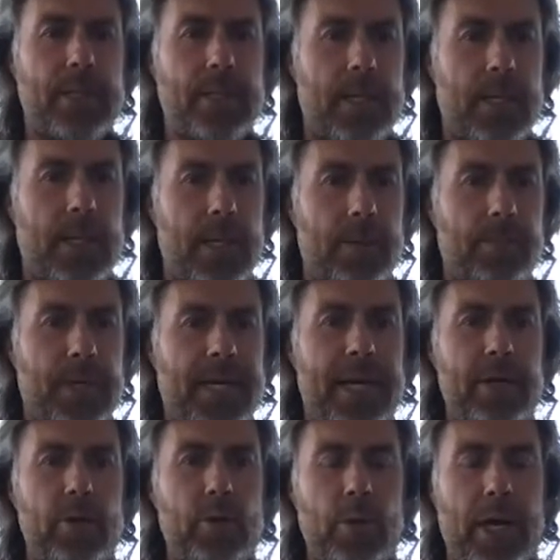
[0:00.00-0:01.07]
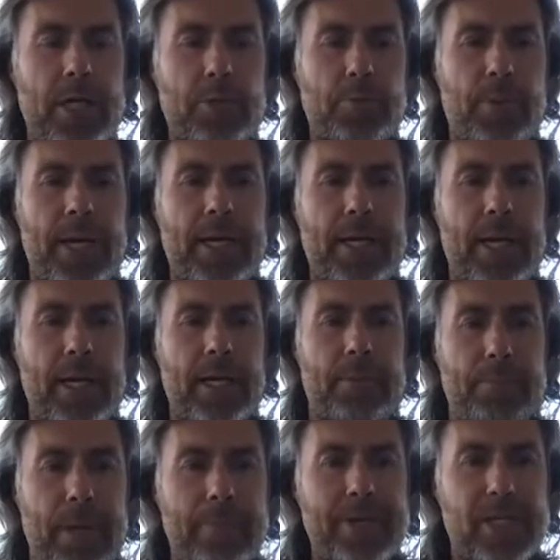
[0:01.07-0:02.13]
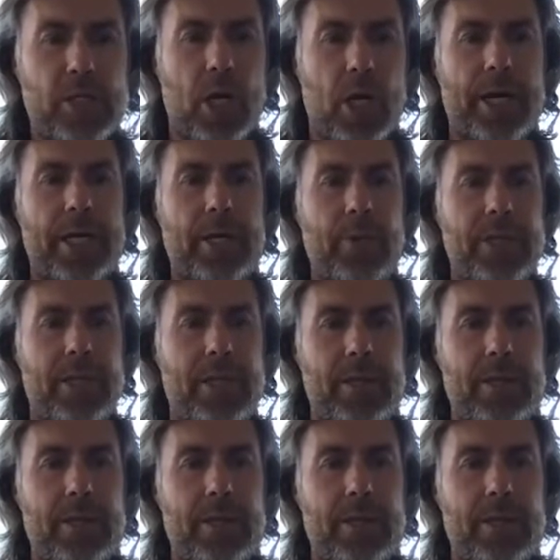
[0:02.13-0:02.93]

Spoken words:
Can you explain, maybe starting with